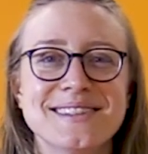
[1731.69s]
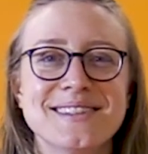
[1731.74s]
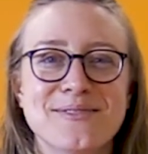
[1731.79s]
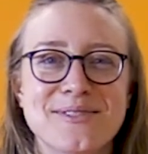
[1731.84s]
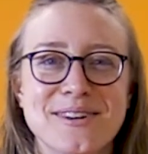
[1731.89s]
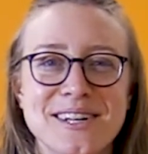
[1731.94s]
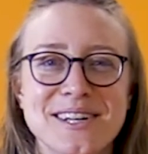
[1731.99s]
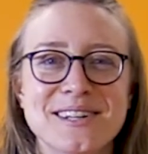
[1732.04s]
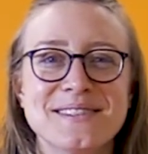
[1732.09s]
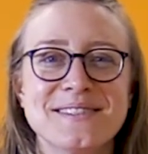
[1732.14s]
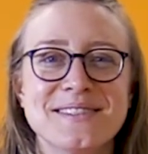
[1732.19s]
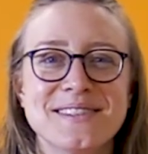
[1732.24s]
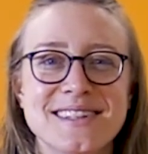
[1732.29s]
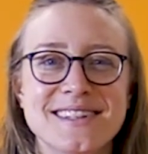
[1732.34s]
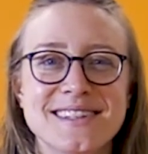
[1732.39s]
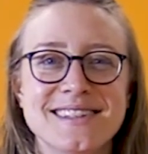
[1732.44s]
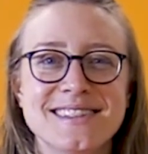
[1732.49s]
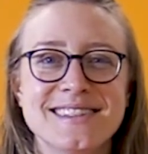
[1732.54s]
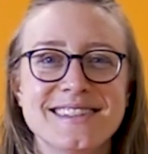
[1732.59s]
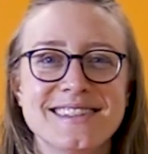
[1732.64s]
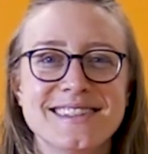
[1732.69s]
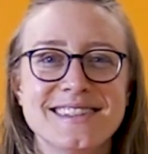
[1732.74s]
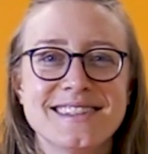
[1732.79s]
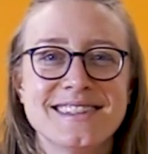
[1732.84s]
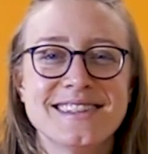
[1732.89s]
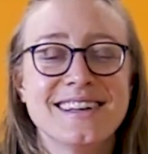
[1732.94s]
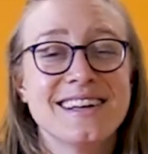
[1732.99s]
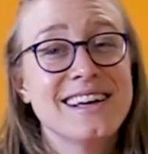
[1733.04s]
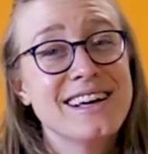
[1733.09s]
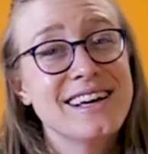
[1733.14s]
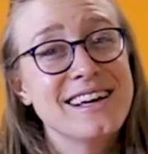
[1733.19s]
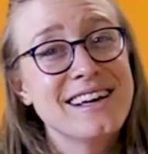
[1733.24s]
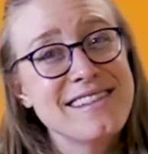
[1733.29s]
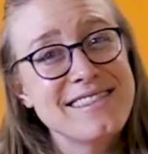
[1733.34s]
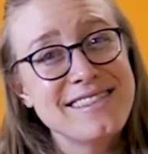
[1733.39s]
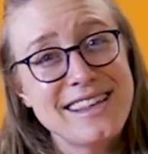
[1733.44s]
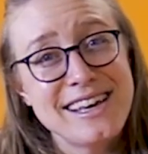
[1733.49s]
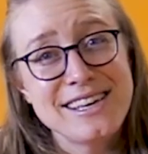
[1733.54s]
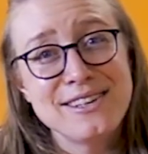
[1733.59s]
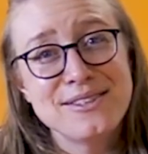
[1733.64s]
Wonderful.
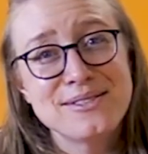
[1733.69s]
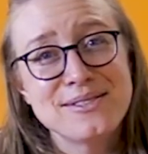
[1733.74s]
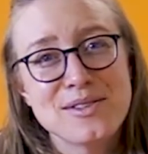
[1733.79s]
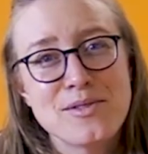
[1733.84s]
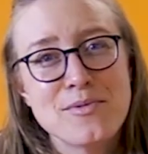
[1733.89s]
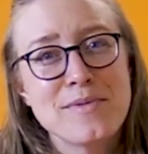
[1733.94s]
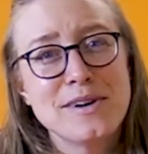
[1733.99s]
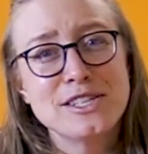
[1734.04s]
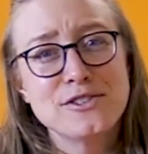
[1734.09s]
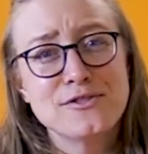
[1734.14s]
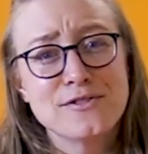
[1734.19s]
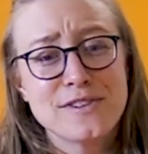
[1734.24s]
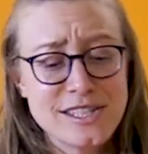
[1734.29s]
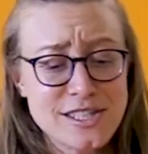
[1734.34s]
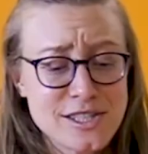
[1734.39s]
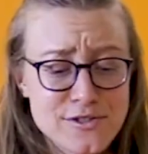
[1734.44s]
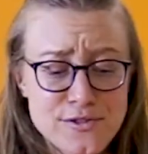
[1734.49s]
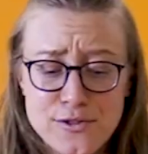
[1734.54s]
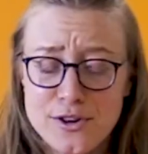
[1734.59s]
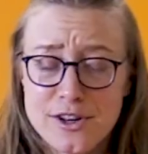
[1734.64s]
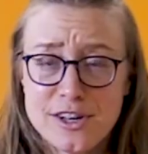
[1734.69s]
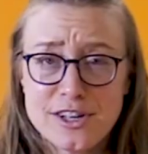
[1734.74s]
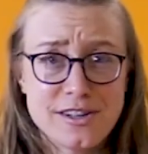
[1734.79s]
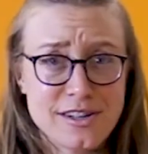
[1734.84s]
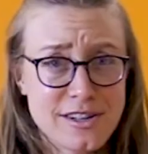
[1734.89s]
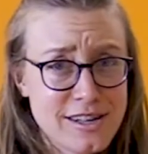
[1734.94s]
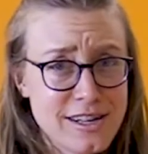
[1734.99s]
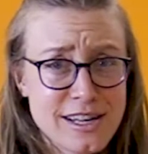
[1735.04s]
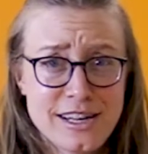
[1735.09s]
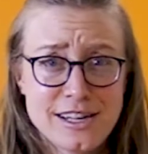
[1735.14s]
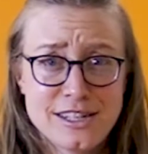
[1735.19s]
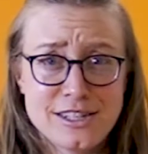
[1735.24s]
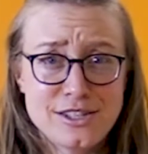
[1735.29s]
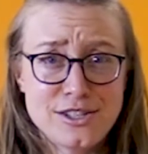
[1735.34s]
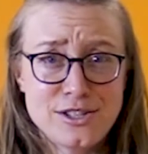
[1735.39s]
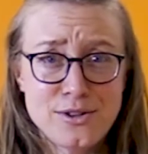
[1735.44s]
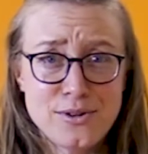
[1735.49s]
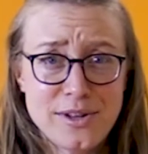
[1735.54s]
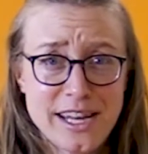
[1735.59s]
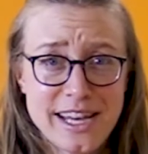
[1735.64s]
Thank you so much, friends, for
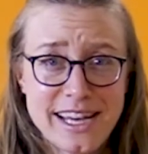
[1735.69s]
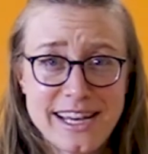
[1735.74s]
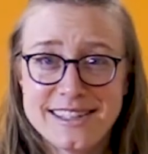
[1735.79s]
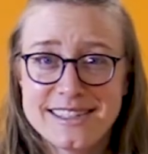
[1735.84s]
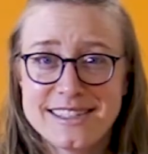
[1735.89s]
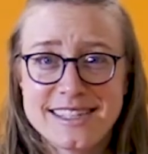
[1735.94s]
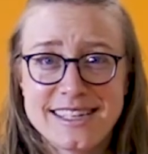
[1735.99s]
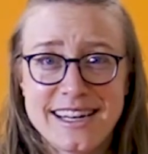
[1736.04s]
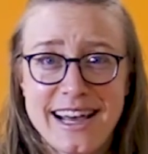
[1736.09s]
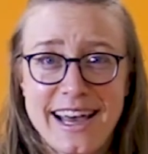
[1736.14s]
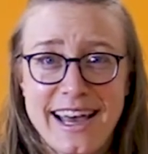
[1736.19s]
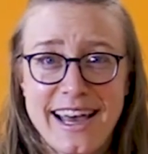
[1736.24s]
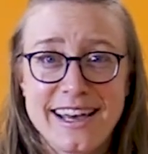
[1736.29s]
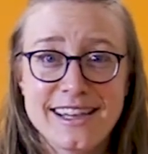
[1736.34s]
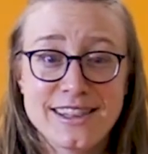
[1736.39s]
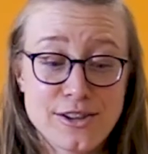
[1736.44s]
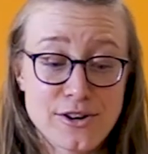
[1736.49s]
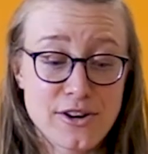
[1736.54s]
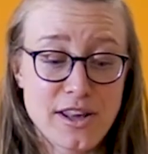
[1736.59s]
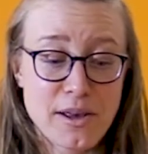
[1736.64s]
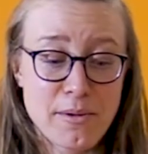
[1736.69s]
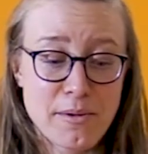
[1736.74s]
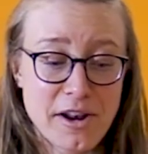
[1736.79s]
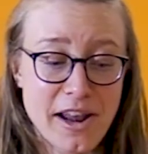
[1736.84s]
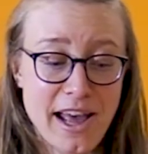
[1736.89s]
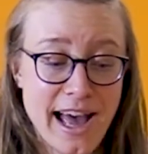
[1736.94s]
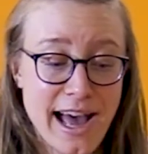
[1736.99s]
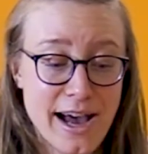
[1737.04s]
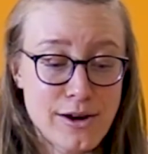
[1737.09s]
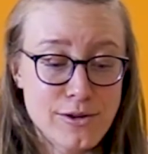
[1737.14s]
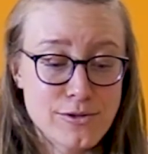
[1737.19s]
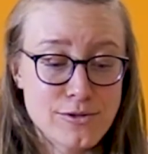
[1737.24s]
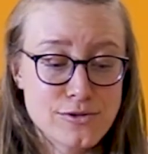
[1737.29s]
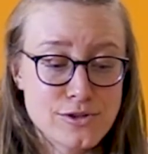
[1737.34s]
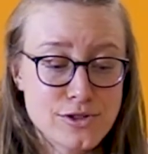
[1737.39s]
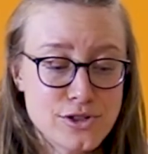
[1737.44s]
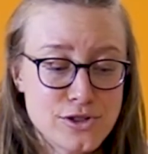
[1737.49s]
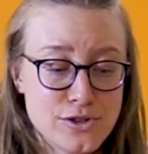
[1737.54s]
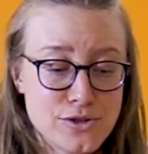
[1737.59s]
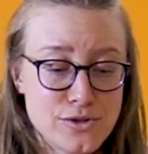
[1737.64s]
tuning in today, learning about how
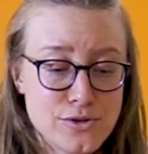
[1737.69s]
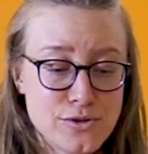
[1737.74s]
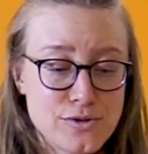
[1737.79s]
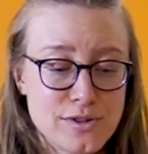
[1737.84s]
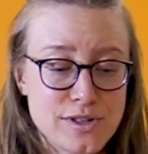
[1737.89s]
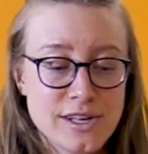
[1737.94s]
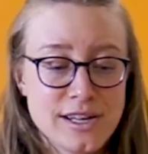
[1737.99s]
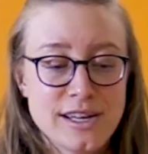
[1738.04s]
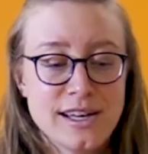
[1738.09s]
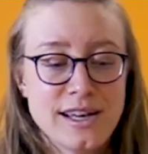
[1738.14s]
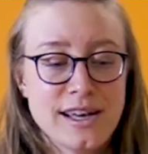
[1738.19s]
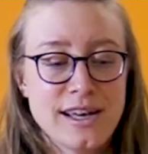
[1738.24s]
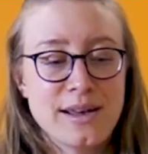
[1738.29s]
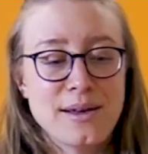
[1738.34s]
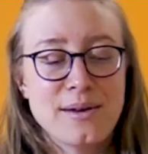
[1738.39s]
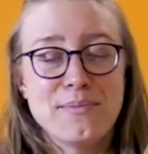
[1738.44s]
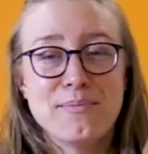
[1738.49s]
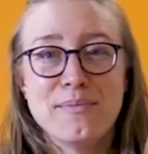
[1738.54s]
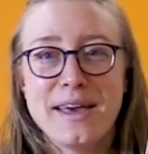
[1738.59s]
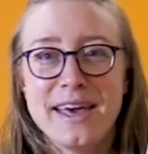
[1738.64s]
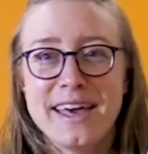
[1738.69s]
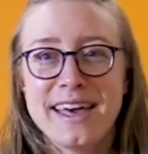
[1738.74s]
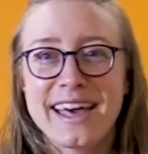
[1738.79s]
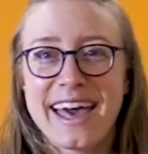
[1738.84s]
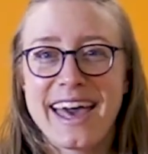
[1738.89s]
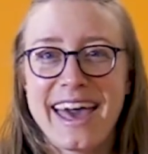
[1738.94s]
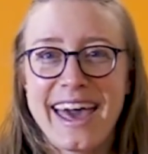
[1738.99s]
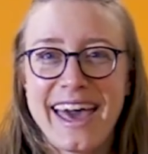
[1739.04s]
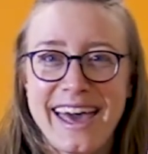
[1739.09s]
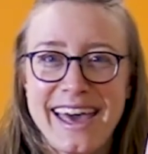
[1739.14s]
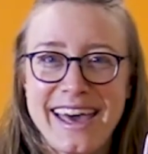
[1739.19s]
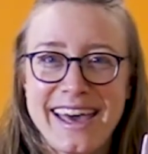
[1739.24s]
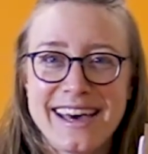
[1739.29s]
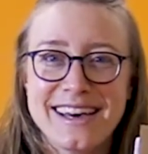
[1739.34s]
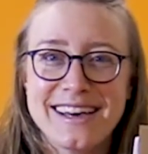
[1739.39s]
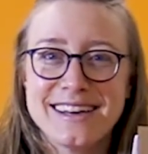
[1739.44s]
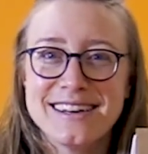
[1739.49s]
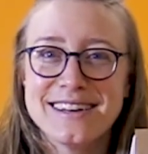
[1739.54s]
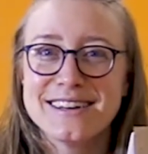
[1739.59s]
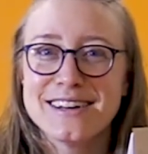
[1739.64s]
to make a
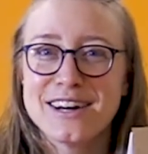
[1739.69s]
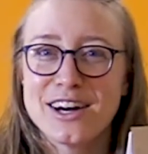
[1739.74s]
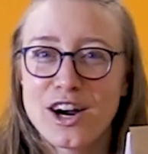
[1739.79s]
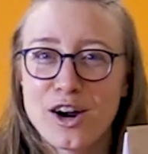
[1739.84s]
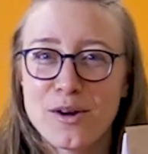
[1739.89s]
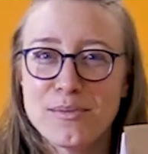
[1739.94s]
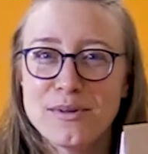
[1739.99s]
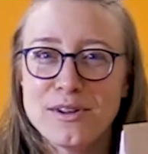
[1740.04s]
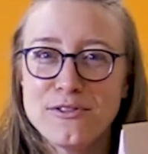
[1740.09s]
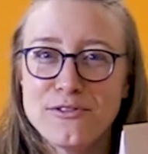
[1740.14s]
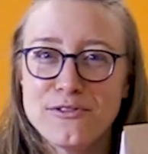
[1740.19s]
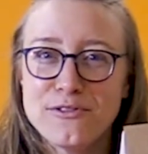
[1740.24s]
carbon